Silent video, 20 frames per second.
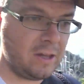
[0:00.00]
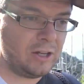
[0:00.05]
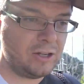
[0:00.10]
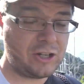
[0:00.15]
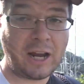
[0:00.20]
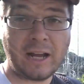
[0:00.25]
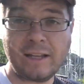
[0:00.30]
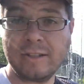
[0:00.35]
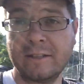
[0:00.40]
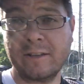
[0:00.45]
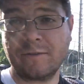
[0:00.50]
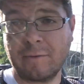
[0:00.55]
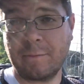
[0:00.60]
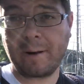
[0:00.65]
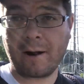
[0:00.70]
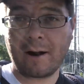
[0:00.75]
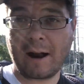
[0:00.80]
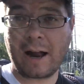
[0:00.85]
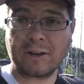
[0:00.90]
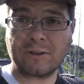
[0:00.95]
chances of a
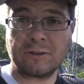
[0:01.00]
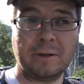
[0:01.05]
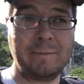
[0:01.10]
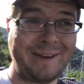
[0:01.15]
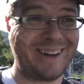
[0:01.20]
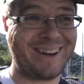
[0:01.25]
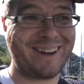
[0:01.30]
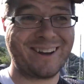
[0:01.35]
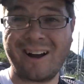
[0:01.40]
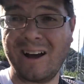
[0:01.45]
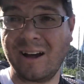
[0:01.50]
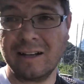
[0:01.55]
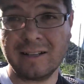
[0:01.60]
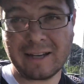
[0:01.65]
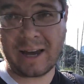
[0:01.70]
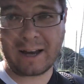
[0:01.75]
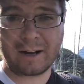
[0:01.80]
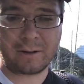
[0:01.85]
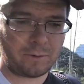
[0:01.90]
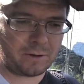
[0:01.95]
bear actually making
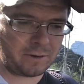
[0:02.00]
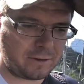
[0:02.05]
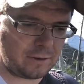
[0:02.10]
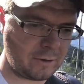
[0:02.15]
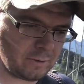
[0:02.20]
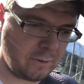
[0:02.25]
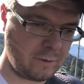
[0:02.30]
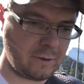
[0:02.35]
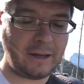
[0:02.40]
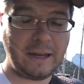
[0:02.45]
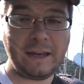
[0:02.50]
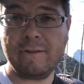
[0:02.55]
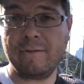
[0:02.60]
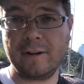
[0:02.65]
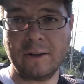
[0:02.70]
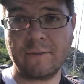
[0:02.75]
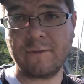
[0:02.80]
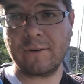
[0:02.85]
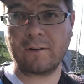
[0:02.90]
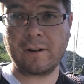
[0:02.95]
contact with you,
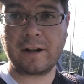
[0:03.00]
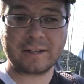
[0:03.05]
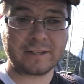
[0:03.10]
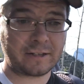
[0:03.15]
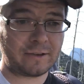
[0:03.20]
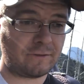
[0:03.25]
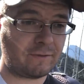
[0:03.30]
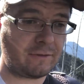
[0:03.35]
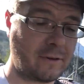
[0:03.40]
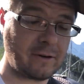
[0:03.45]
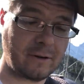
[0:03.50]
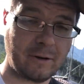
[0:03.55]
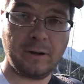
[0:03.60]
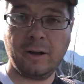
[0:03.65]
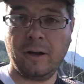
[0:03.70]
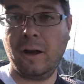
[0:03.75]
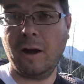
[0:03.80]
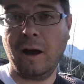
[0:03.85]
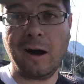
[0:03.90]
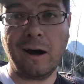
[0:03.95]
even if aggressive,
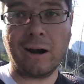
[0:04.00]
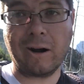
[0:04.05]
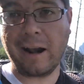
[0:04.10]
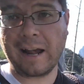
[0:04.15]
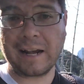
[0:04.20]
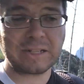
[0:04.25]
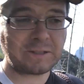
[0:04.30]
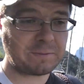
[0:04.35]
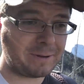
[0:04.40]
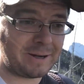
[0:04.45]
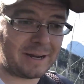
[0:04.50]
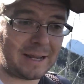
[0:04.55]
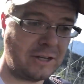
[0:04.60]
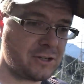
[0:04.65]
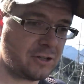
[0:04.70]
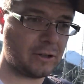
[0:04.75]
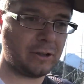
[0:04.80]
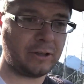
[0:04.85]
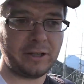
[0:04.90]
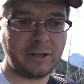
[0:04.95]
are
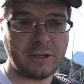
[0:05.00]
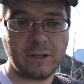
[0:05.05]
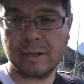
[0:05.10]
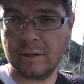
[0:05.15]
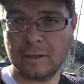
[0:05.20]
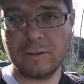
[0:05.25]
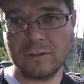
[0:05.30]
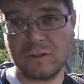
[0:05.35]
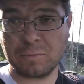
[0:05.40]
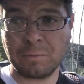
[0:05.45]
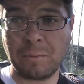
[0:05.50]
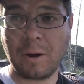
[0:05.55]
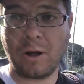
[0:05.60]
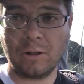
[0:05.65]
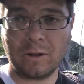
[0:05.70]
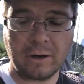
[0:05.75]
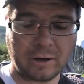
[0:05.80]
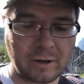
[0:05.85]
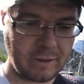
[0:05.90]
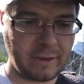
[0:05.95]
exponentially
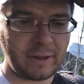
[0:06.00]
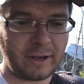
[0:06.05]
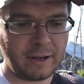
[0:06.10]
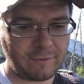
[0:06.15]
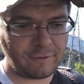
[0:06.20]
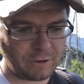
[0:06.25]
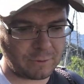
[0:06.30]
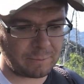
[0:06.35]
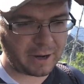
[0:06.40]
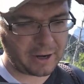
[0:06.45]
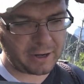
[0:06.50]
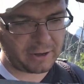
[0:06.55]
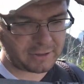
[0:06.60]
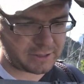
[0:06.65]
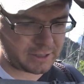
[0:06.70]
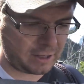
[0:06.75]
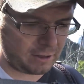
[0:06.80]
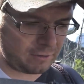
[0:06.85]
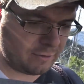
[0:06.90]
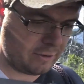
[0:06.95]
smaller than if you're by
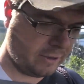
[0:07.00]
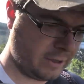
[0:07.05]
yourself.